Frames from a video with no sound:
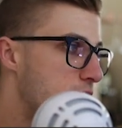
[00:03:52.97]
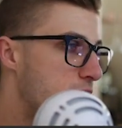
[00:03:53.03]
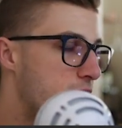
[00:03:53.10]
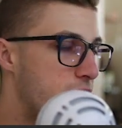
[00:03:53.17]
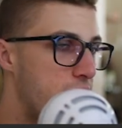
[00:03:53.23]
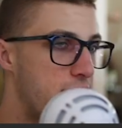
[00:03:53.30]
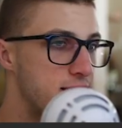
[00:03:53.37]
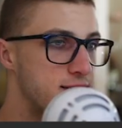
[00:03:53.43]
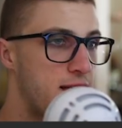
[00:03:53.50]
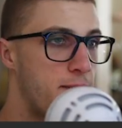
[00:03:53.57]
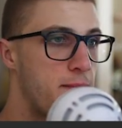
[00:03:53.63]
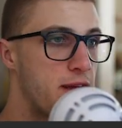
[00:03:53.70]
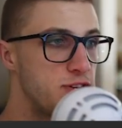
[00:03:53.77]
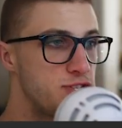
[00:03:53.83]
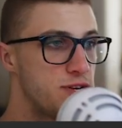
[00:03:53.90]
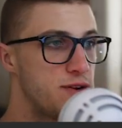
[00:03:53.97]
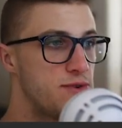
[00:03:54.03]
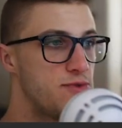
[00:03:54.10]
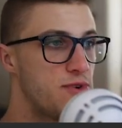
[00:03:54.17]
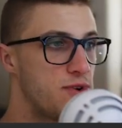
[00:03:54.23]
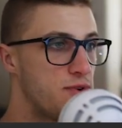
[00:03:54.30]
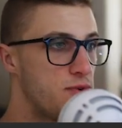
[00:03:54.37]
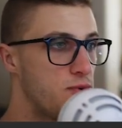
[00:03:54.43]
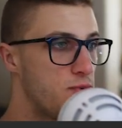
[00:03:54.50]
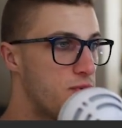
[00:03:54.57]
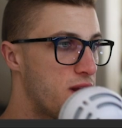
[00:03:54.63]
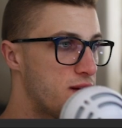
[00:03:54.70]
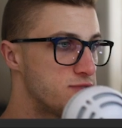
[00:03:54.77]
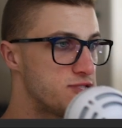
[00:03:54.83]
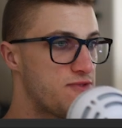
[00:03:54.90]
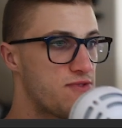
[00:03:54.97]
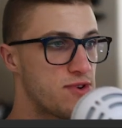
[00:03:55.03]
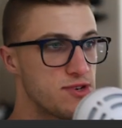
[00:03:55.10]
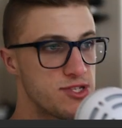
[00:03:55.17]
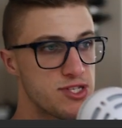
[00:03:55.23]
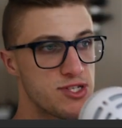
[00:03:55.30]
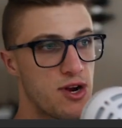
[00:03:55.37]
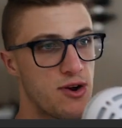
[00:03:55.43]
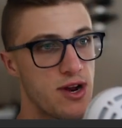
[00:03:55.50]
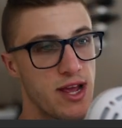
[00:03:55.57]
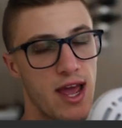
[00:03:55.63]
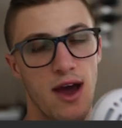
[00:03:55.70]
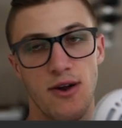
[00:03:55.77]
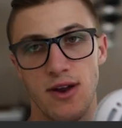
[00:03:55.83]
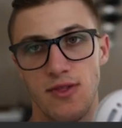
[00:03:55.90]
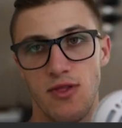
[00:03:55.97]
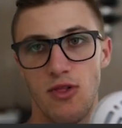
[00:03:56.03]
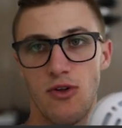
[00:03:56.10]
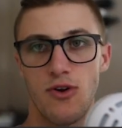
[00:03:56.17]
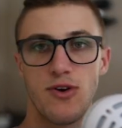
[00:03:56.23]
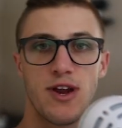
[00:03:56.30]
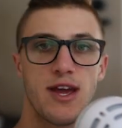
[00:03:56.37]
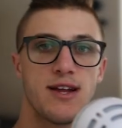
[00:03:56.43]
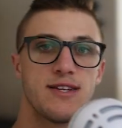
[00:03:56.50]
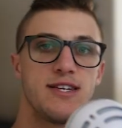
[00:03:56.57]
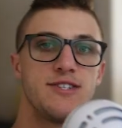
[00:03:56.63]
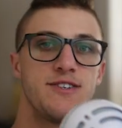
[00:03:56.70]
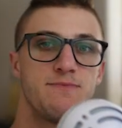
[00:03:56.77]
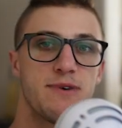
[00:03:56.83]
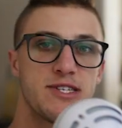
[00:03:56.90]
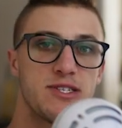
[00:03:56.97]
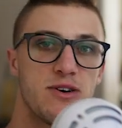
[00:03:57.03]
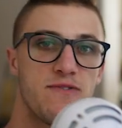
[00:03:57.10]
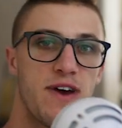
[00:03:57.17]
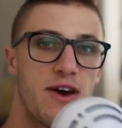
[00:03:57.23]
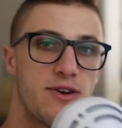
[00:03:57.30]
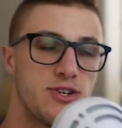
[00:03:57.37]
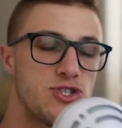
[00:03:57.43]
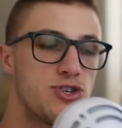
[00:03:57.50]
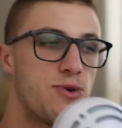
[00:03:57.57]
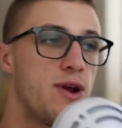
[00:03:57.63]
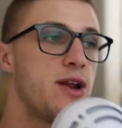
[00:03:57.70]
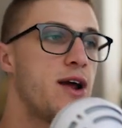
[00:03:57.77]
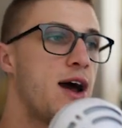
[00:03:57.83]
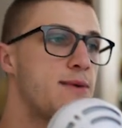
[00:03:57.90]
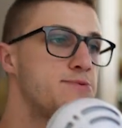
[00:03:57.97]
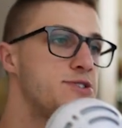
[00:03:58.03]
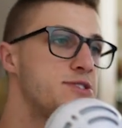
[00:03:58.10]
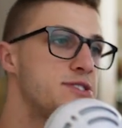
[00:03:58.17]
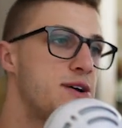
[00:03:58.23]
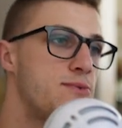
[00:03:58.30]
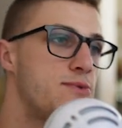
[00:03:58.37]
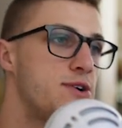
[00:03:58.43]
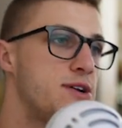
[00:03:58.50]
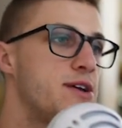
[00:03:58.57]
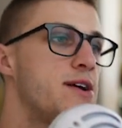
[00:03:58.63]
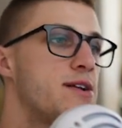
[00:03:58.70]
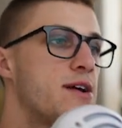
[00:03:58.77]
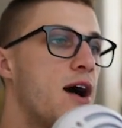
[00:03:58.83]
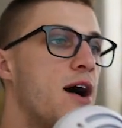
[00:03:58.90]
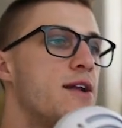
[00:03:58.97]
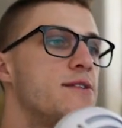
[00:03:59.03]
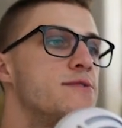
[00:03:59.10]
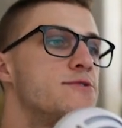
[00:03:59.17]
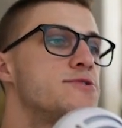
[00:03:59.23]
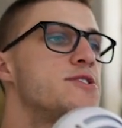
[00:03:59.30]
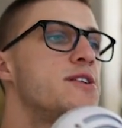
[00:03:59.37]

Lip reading: as I mentioned, when I was first starting out and learning, teaching myself how to trade options, I would get caught in those